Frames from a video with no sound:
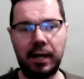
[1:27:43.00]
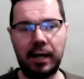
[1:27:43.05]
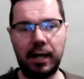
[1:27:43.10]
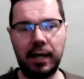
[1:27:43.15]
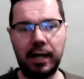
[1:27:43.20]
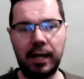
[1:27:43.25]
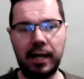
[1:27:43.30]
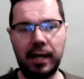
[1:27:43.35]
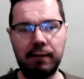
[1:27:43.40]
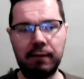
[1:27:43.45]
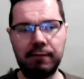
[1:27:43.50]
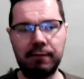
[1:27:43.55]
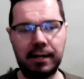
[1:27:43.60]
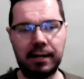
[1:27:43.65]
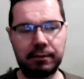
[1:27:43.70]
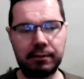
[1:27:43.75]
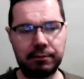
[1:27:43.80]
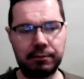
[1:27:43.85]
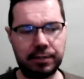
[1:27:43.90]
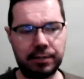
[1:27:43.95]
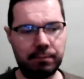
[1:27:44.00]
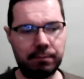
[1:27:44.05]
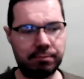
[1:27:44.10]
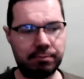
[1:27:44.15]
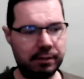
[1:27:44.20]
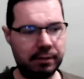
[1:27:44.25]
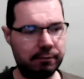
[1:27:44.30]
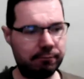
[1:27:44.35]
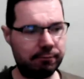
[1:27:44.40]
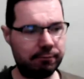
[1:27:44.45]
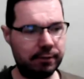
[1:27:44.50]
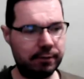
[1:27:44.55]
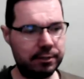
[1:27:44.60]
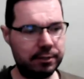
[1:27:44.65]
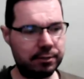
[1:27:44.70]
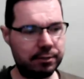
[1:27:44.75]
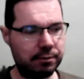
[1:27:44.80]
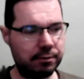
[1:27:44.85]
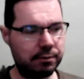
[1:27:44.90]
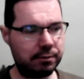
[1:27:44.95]
I have actors like Brendan
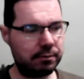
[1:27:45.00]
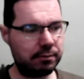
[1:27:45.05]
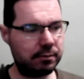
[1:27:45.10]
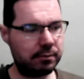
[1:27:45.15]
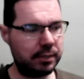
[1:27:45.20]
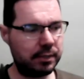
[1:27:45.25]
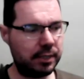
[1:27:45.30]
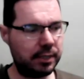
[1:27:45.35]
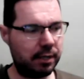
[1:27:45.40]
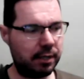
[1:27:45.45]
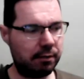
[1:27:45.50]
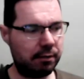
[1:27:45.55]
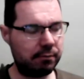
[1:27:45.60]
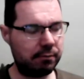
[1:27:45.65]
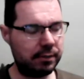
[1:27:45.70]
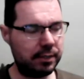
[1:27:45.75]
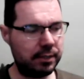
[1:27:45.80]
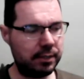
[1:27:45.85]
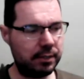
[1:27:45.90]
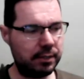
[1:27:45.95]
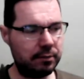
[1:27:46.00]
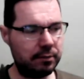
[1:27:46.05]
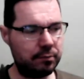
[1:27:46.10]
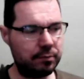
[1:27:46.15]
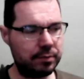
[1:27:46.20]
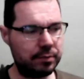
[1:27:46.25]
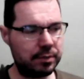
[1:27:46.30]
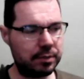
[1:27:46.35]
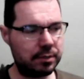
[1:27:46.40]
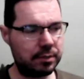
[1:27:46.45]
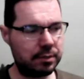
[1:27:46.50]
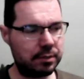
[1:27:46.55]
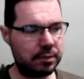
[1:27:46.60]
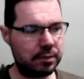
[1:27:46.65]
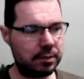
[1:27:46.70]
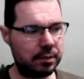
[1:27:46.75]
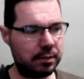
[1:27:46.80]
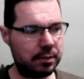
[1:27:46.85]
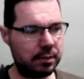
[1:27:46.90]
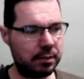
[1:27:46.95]
Fraser, Keanu
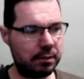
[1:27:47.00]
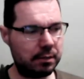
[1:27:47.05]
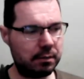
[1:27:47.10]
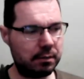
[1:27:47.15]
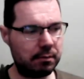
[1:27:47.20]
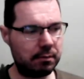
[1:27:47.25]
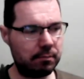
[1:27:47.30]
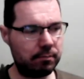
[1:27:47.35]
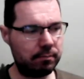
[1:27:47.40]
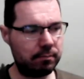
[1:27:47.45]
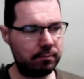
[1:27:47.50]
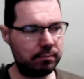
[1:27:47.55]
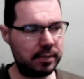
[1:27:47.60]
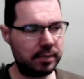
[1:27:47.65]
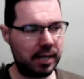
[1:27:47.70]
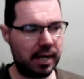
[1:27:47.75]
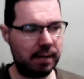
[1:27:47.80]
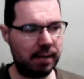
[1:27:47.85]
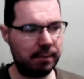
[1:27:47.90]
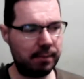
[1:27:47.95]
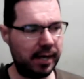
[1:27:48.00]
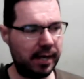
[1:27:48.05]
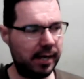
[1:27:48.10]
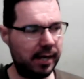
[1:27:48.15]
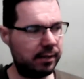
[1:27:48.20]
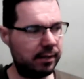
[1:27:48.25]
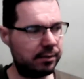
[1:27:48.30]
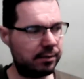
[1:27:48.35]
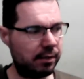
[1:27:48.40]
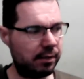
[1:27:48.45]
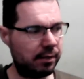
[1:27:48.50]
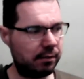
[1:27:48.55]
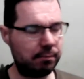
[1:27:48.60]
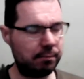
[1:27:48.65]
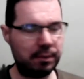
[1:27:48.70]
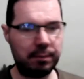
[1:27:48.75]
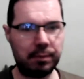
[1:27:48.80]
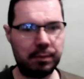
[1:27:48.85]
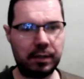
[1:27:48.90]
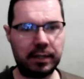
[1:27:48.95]
Reeves, Tom Hanks, other
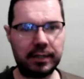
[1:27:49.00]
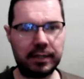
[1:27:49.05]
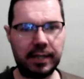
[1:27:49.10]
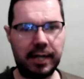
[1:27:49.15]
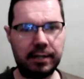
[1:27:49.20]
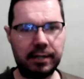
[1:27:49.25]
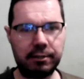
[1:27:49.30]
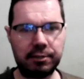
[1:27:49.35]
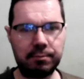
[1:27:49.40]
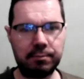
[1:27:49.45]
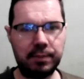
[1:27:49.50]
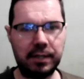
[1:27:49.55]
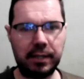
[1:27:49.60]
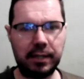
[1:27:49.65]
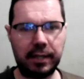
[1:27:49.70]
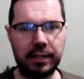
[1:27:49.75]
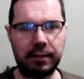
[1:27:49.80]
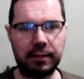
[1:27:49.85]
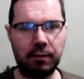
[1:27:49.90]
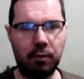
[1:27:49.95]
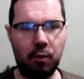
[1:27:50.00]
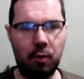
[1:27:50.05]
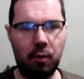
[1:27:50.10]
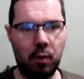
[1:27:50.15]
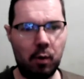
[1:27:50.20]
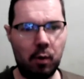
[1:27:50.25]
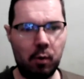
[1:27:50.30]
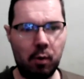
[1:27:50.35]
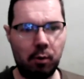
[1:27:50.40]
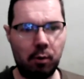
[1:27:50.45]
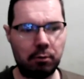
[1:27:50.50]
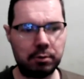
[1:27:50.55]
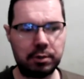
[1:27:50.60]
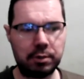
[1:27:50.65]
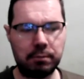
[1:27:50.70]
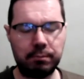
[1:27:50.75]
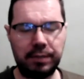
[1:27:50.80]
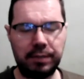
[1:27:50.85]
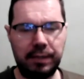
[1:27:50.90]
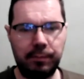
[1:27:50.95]
people like that, just being like all
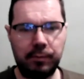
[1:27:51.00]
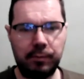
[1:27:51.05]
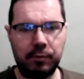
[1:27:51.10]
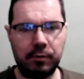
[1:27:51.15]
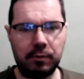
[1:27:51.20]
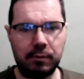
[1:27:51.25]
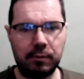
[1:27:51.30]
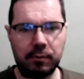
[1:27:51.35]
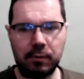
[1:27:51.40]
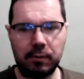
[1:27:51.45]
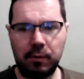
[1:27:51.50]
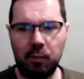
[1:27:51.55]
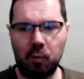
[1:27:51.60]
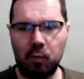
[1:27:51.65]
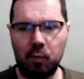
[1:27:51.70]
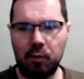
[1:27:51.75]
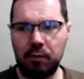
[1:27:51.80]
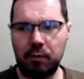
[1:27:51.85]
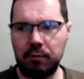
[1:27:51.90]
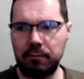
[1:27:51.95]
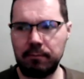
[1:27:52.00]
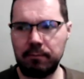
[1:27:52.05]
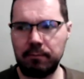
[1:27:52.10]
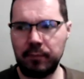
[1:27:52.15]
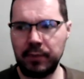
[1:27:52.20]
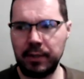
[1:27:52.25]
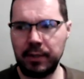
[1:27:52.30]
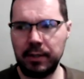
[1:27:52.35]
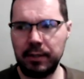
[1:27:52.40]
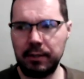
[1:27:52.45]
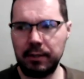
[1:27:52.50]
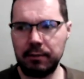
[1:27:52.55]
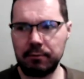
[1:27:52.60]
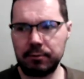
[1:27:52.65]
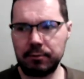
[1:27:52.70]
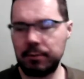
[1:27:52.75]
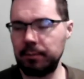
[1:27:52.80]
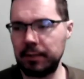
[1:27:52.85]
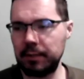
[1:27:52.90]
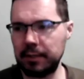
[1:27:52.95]
wholesome people or
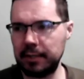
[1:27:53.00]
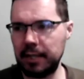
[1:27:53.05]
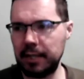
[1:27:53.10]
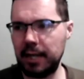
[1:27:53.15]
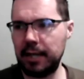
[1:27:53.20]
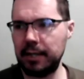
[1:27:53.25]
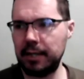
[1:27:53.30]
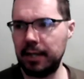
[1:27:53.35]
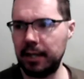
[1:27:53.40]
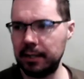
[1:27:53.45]
something like that.